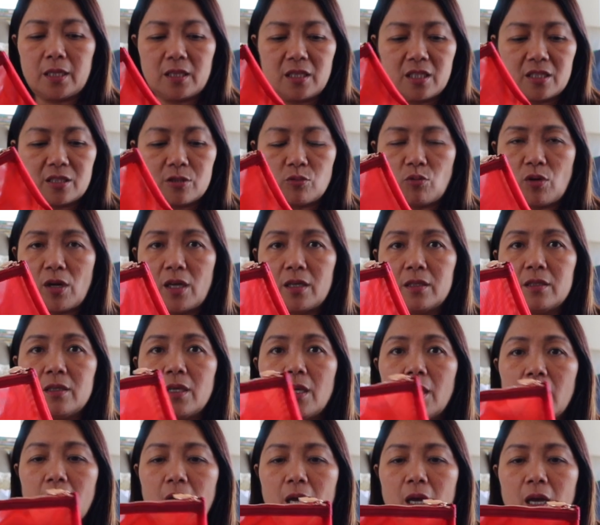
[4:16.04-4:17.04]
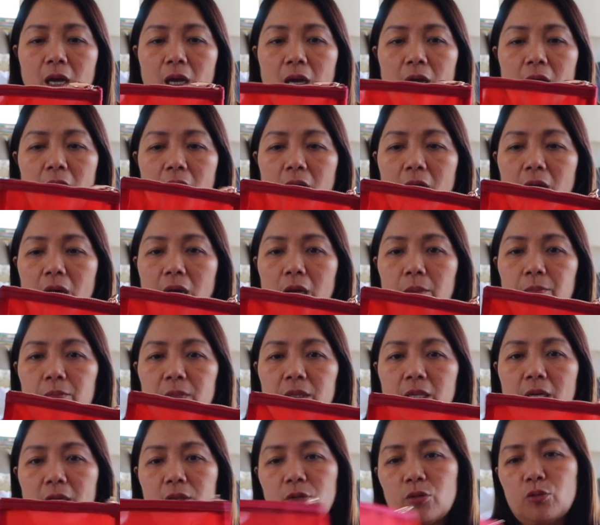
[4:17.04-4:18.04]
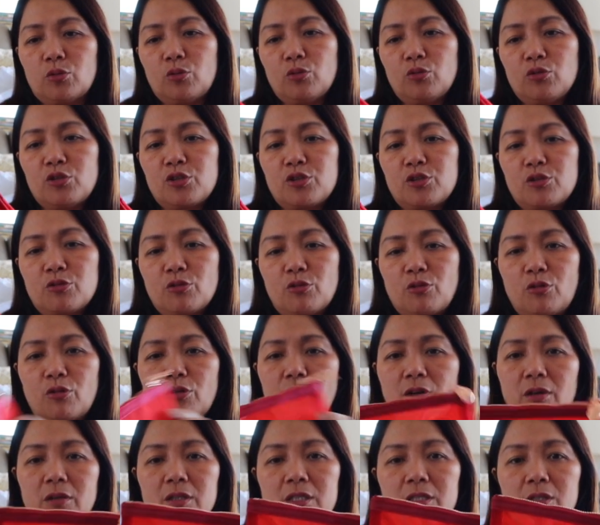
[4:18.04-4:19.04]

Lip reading: And this one, I'm not too sure.